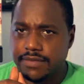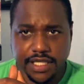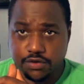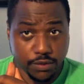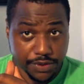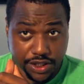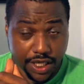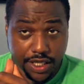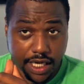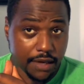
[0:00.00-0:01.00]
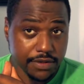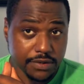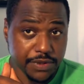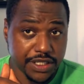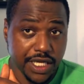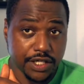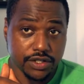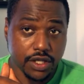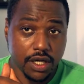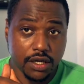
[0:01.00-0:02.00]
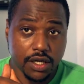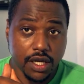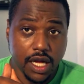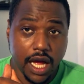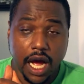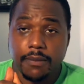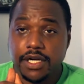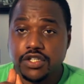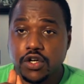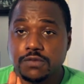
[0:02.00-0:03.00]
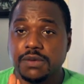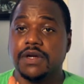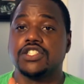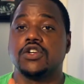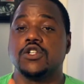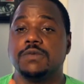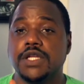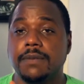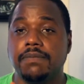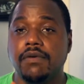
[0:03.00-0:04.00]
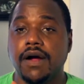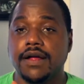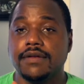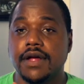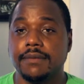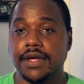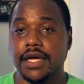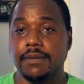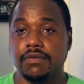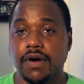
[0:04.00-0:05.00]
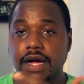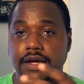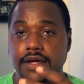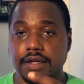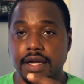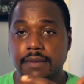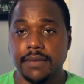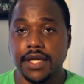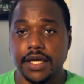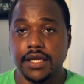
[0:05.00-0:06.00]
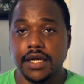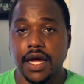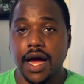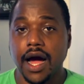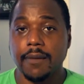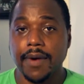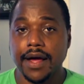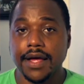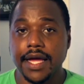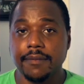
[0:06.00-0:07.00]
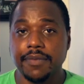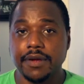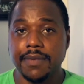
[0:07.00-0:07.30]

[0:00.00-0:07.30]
My legs wouldn't be shaking. I would be standing strong. How would my shoulders be? My shoulders be upright. I mean, upright. You know what I mean? How would my head be?